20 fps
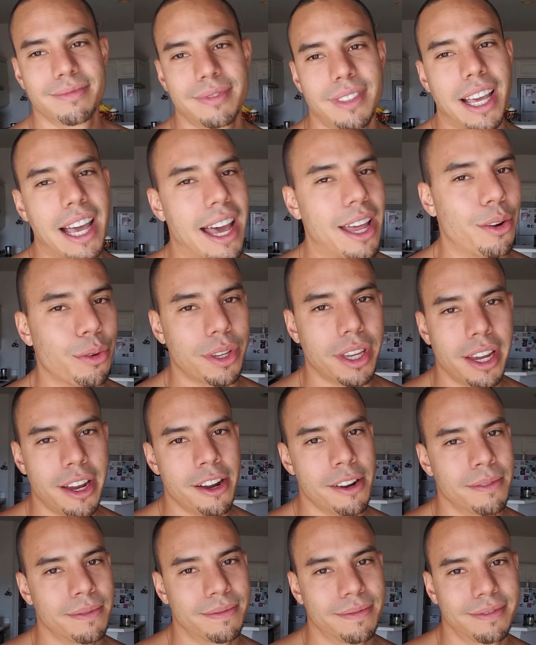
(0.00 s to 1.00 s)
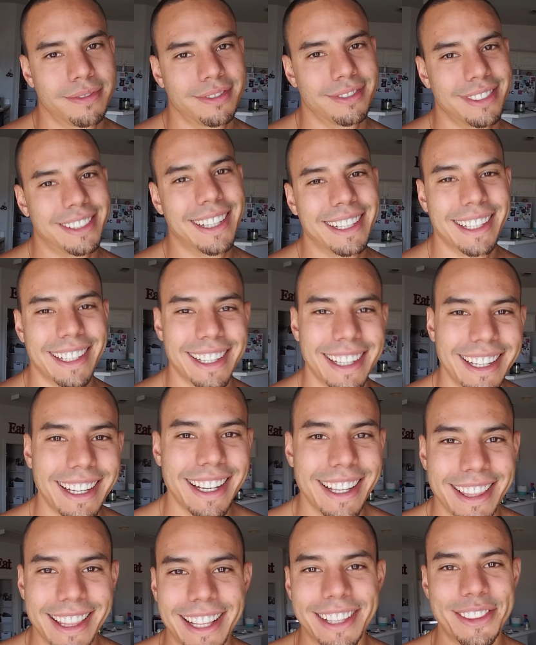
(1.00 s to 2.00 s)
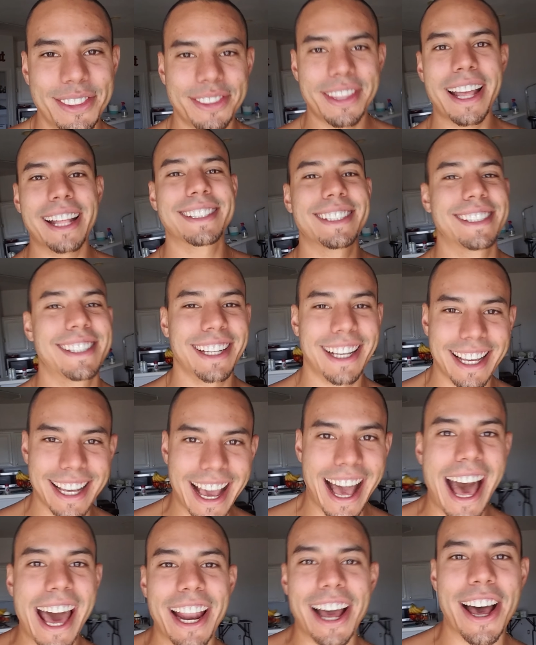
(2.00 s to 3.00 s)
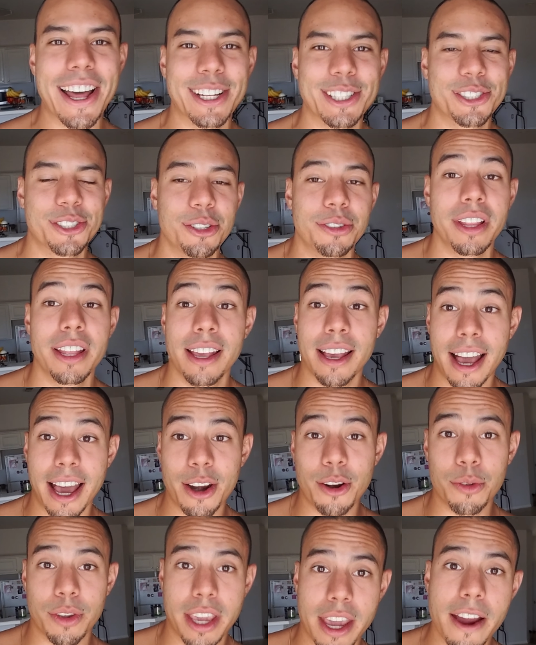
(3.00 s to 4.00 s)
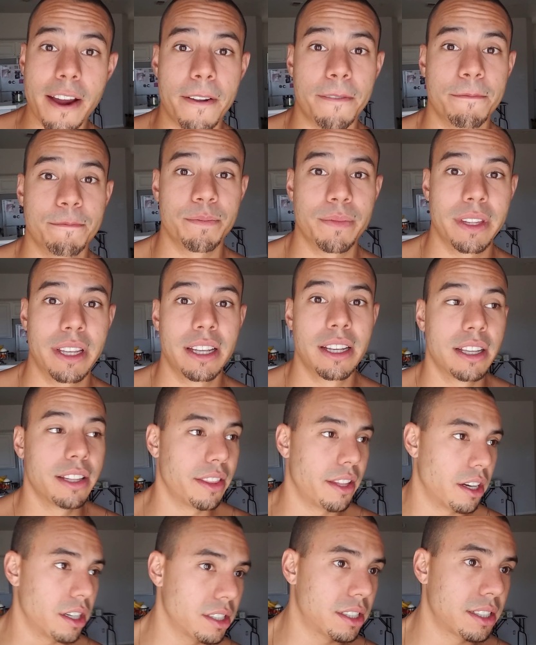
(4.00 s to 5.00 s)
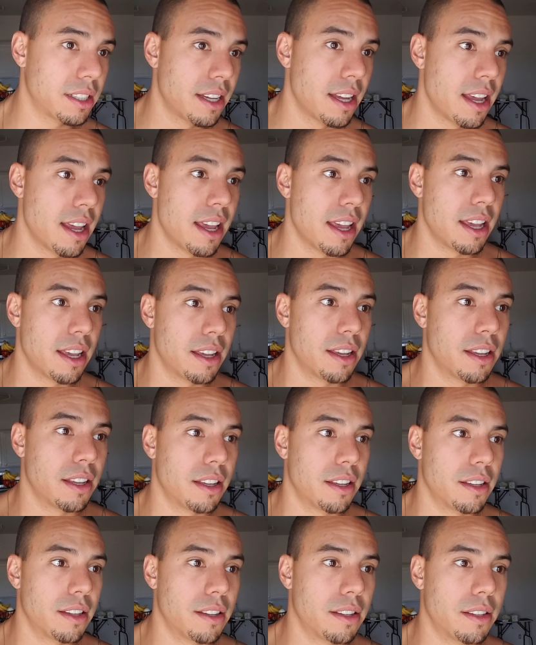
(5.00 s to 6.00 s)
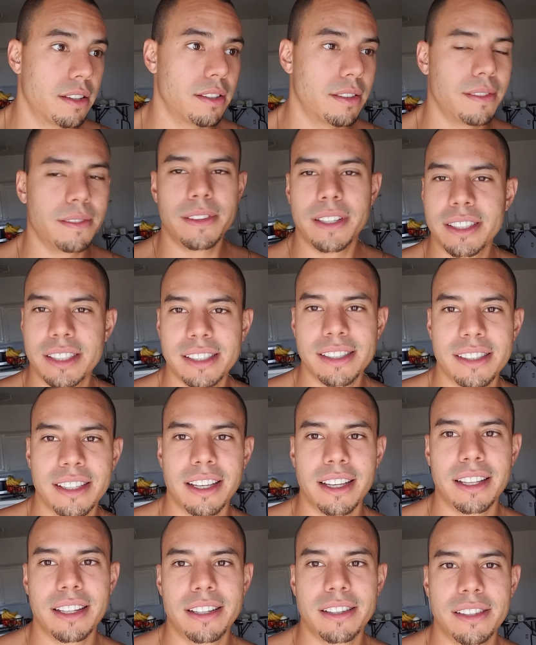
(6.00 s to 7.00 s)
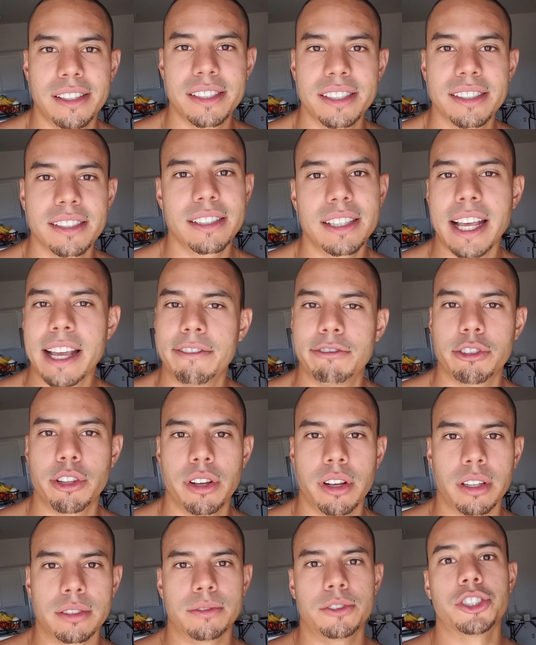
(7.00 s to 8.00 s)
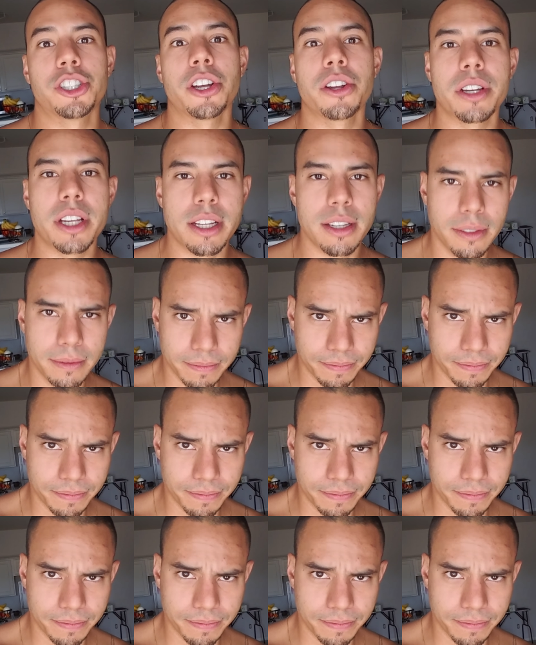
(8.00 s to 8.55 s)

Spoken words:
I don't care. That's the God honest truth. I don't care. This is a lifelong journey.